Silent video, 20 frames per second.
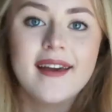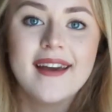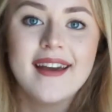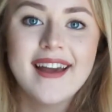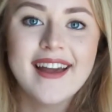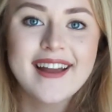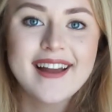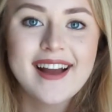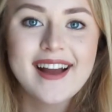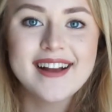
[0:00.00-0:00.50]

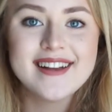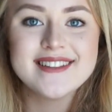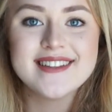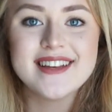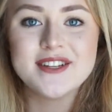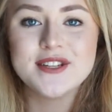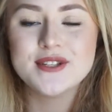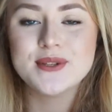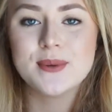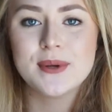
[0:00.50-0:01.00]
Hey guys,
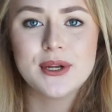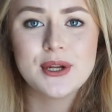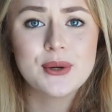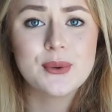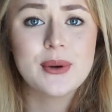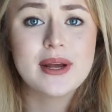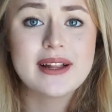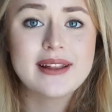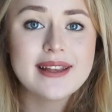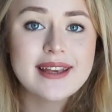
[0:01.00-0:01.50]
I just want to
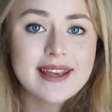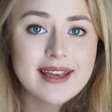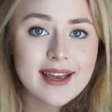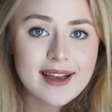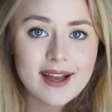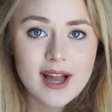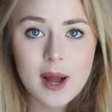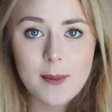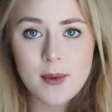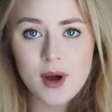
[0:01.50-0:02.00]

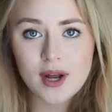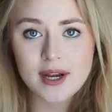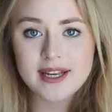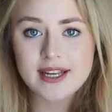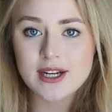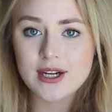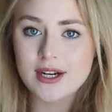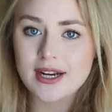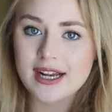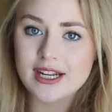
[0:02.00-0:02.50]
quickly come on
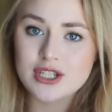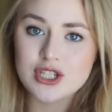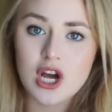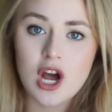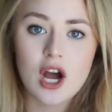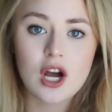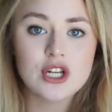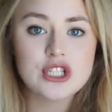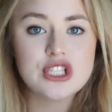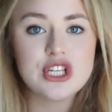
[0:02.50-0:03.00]
here and
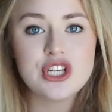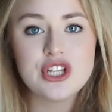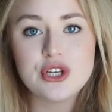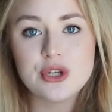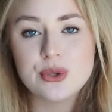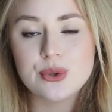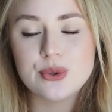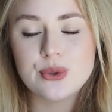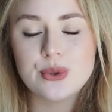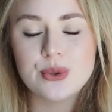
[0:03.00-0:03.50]
talk to
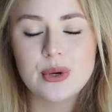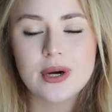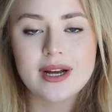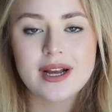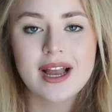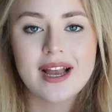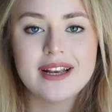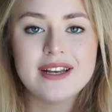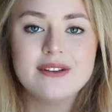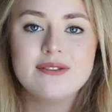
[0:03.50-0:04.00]
you,
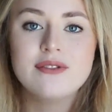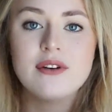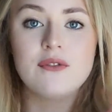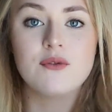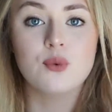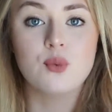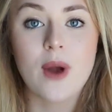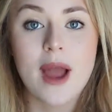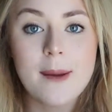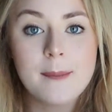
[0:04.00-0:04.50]
kind of
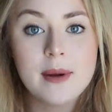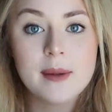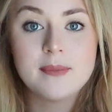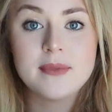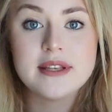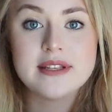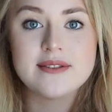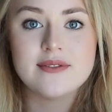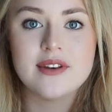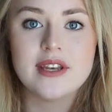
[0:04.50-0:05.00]
wrap up
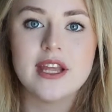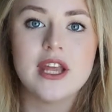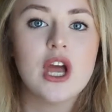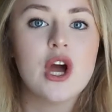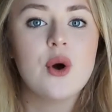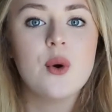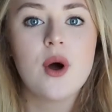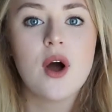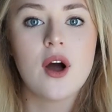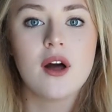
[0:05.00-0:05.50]
this
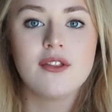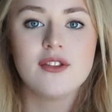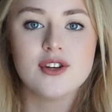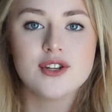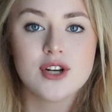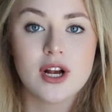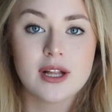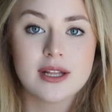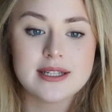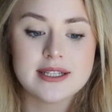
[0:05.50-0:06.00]
video on the
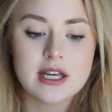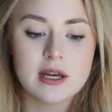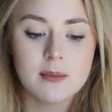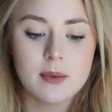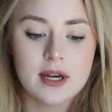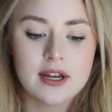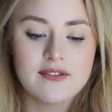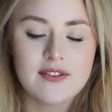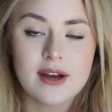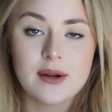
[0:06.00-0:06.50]
Charlotte
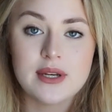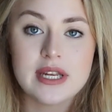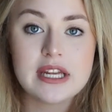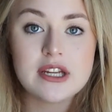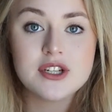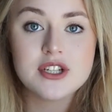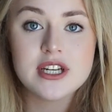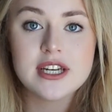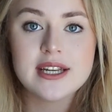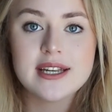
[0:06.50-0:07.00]
Tilbury
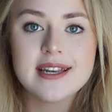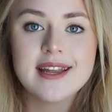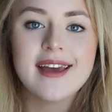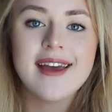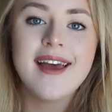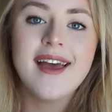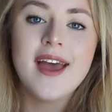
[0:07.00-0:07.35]
foundation.